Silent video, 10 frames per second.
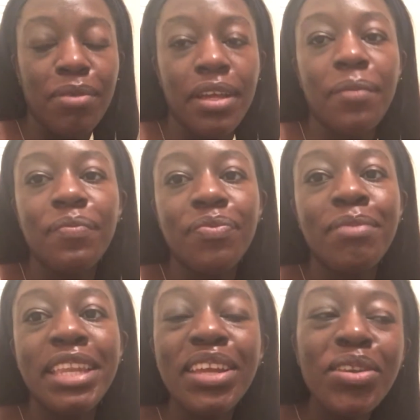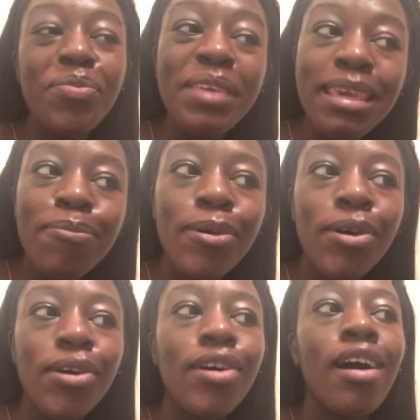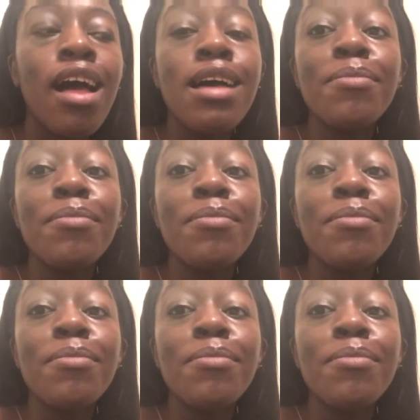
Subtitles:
But meeting new people,